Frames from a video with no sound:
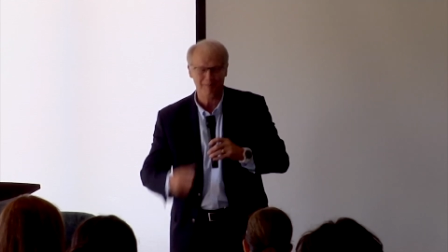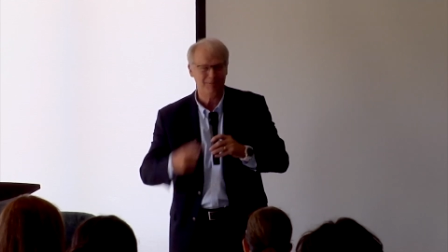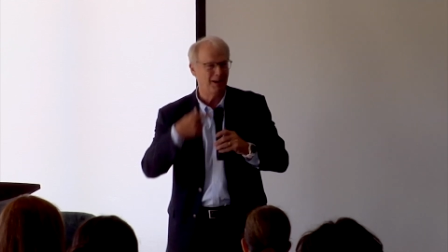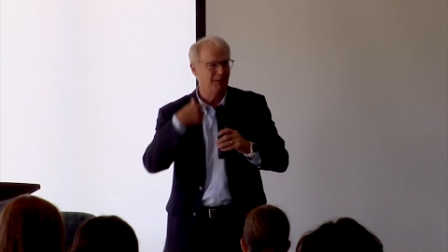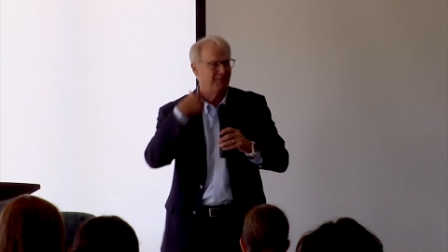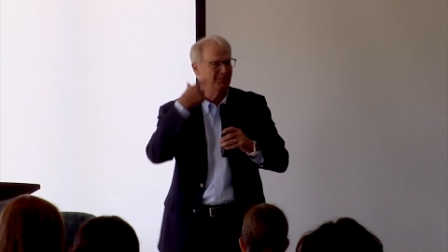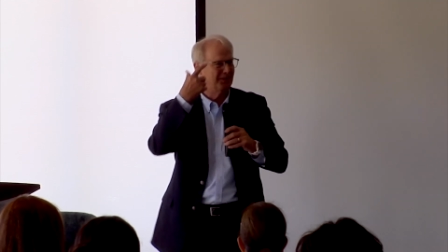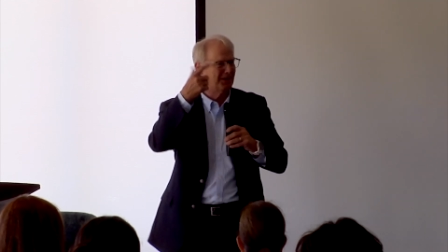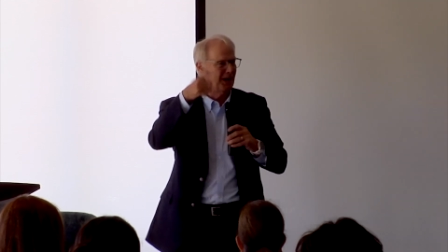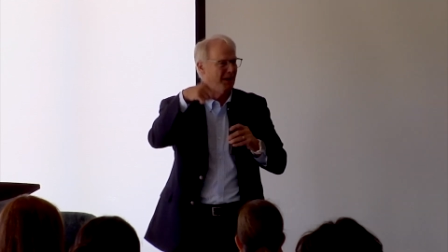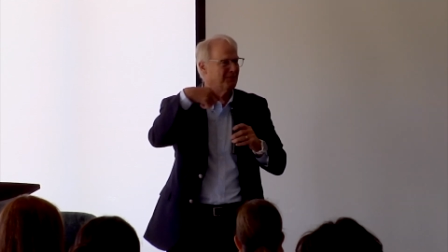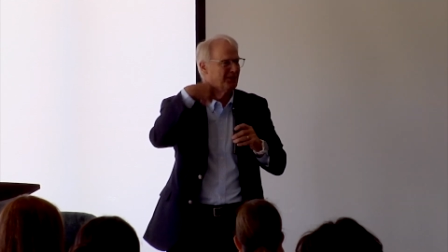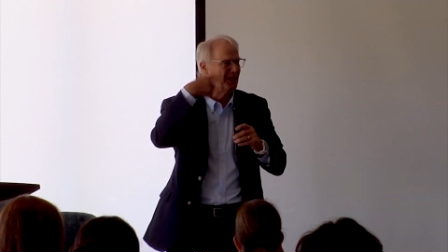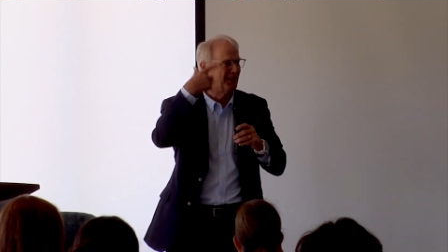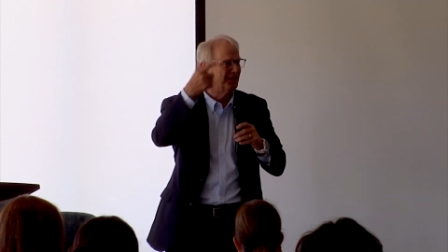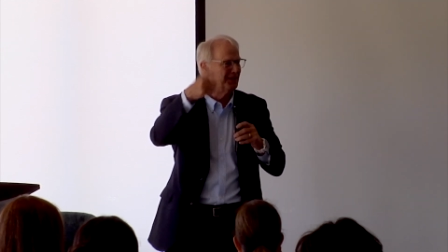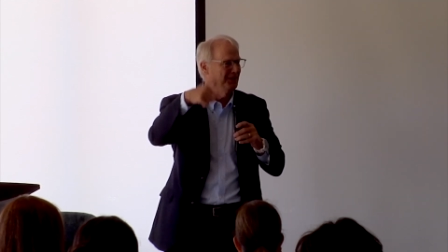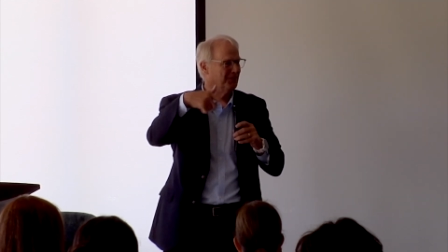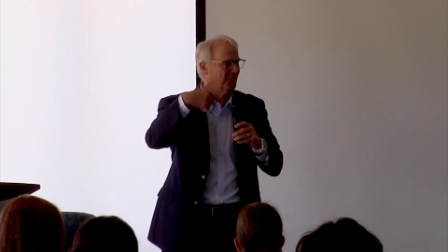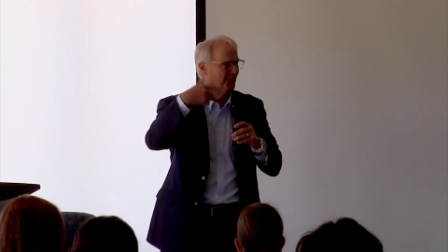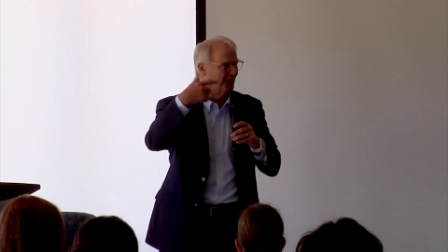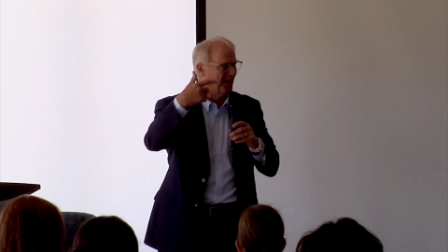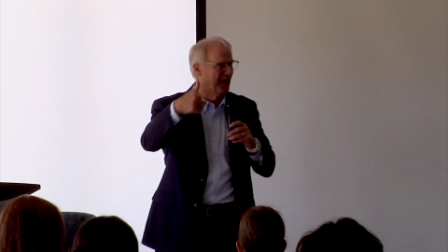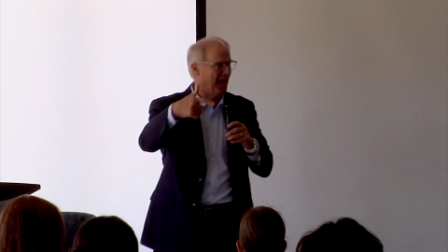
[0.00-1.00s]
mean, I'm telling
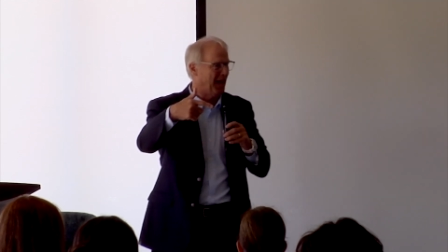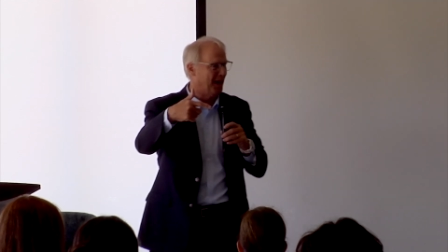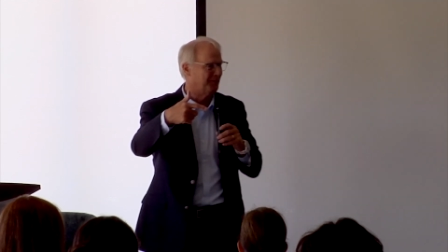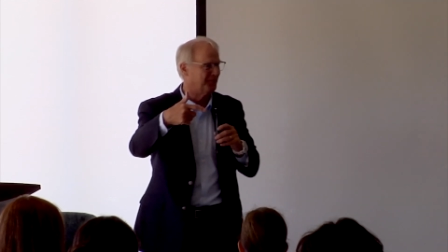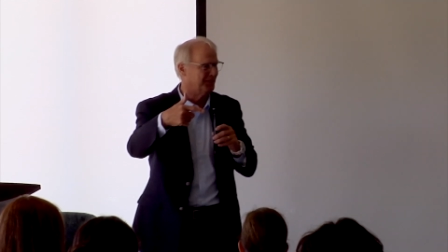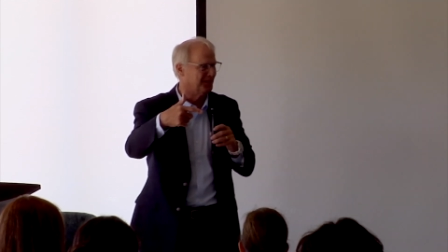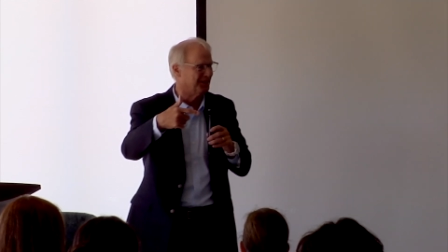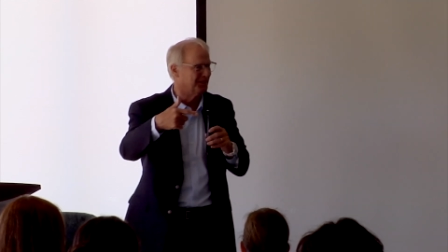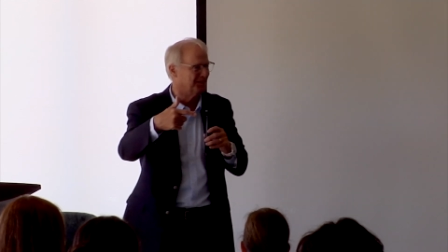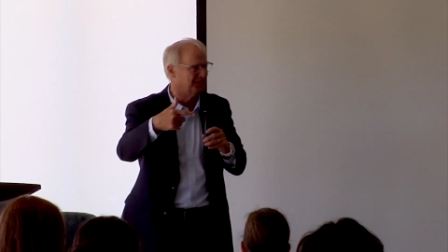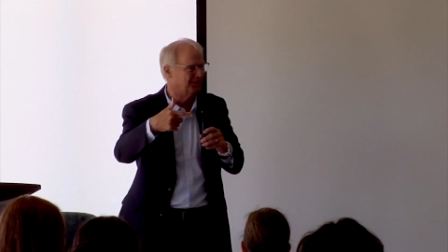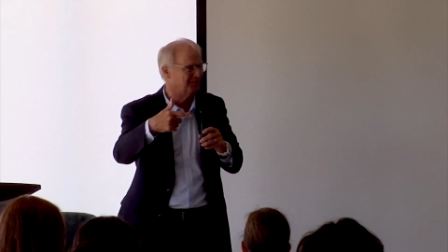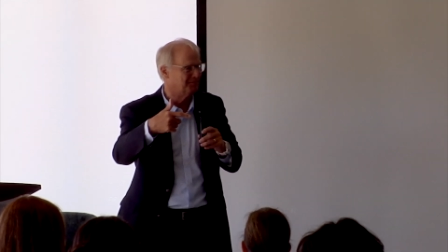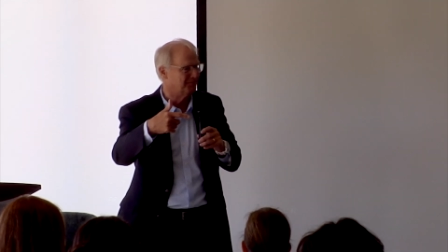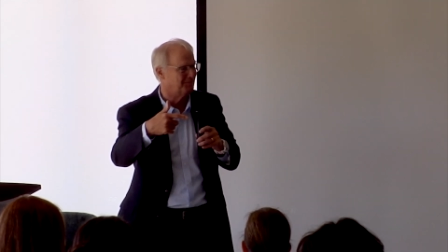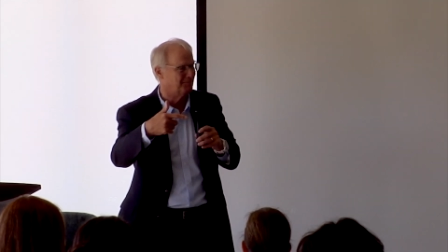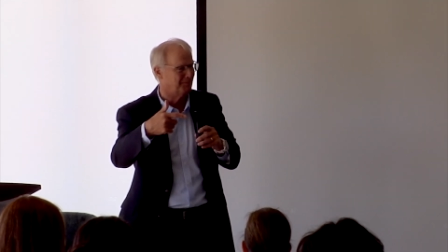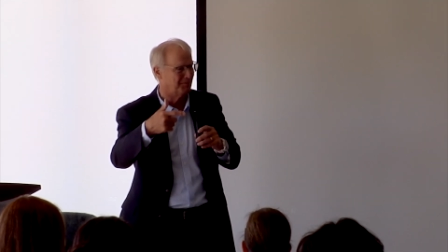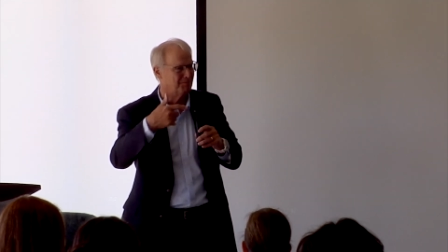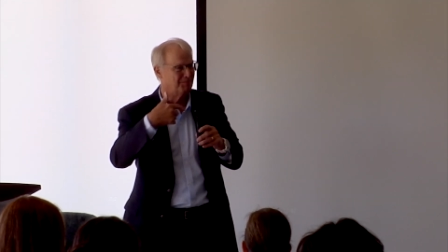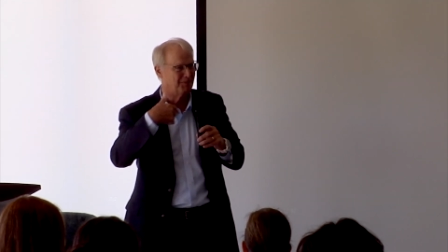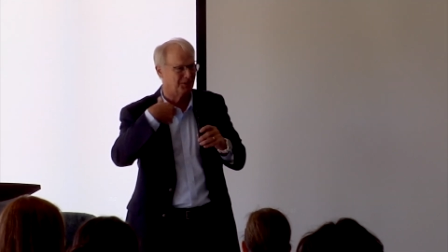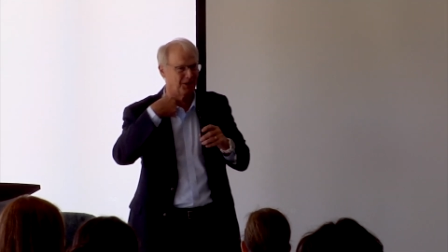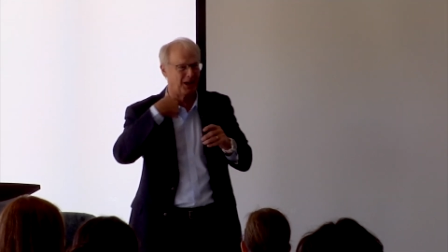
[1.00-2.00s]
you the one half of
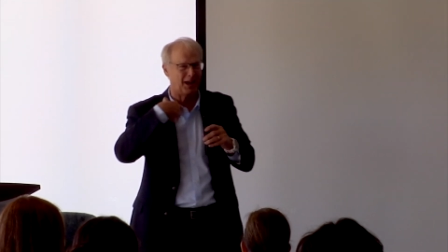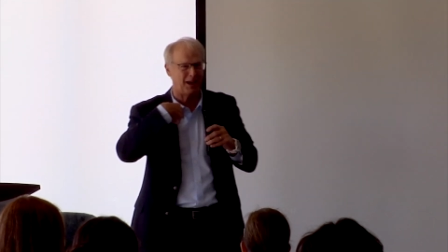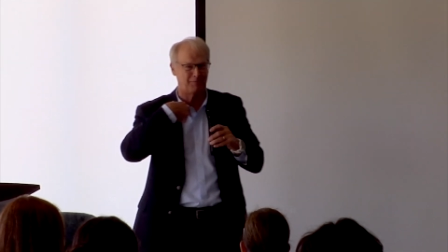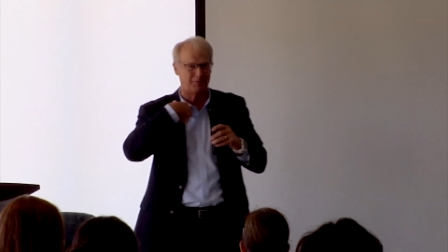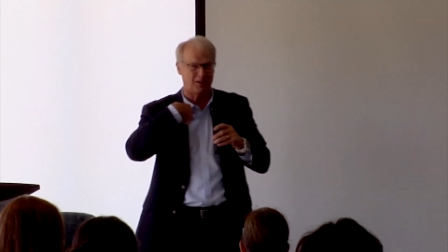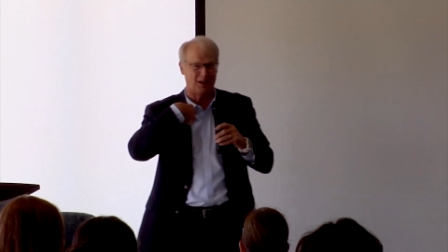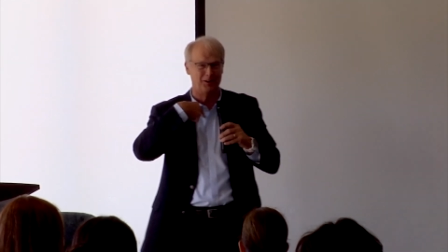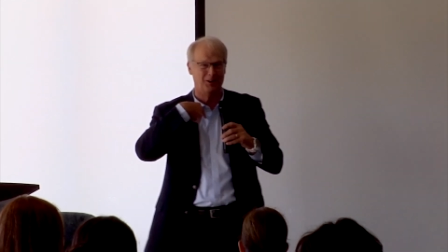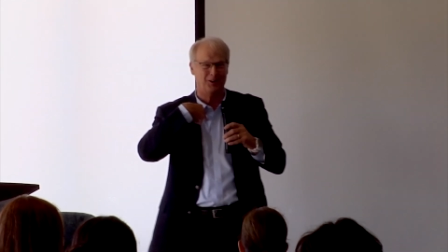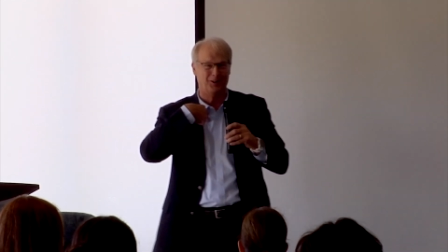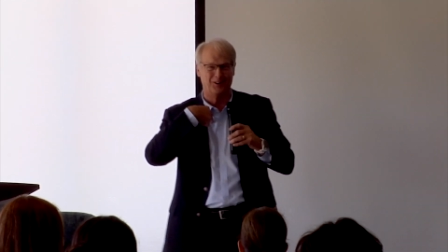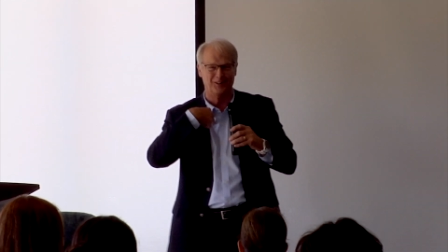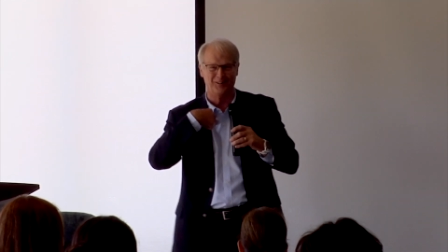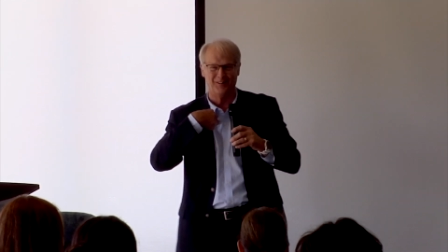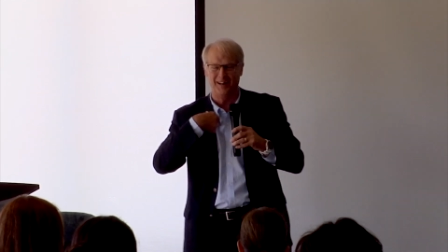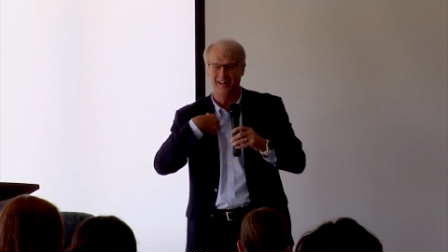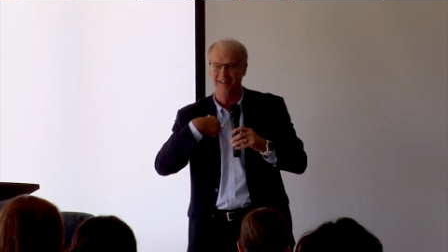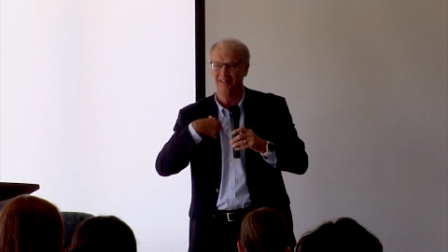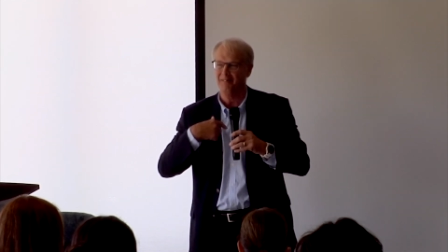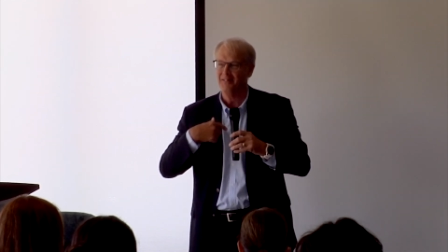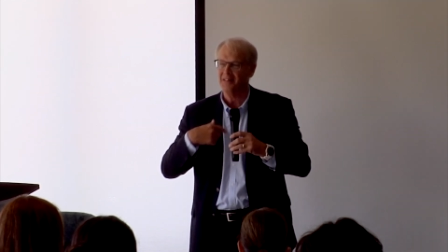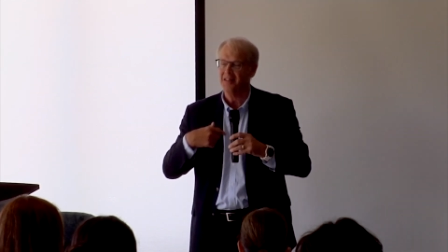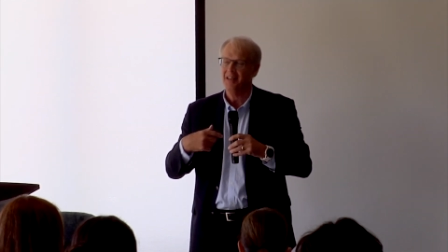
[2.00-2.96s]
the half I heard, right?